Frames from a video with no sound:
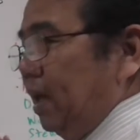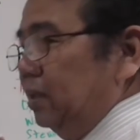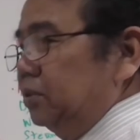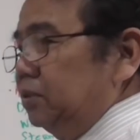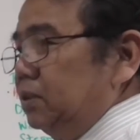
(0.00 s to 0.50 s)

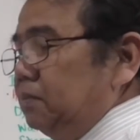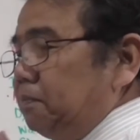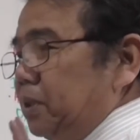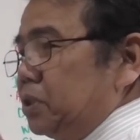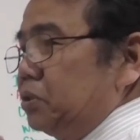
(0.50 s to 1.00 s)
value in the
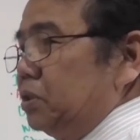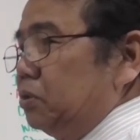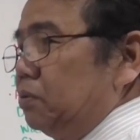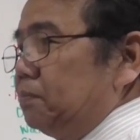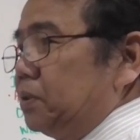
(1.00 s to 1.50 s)
friction
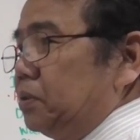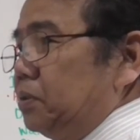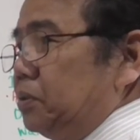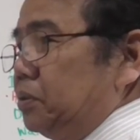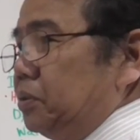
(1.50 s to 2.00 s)
it will
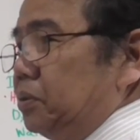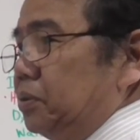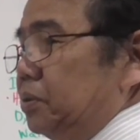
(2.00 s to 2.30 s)
produce.